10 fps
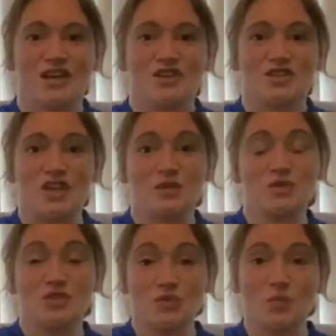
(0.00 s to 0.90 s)
So
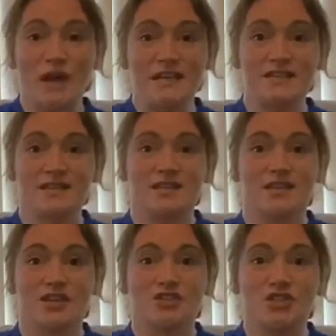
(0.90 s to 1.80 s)
some ways that
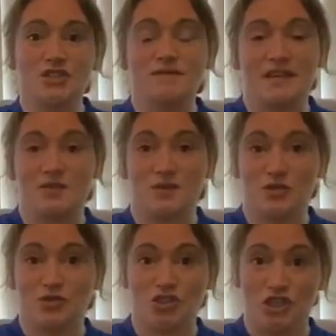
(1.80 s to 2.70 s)
you can do this with
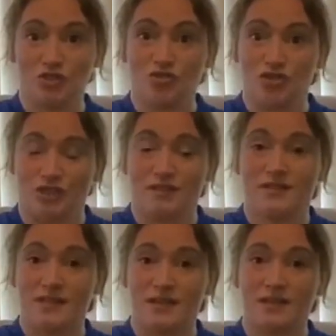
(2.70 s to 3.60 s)
your children
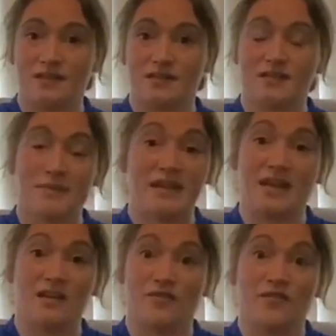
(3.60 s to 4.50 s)
to
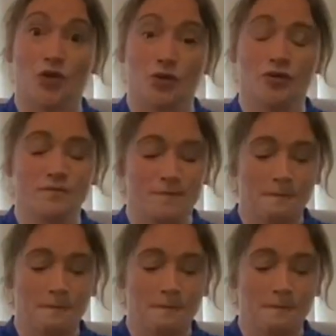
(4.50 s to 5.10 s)
make it fun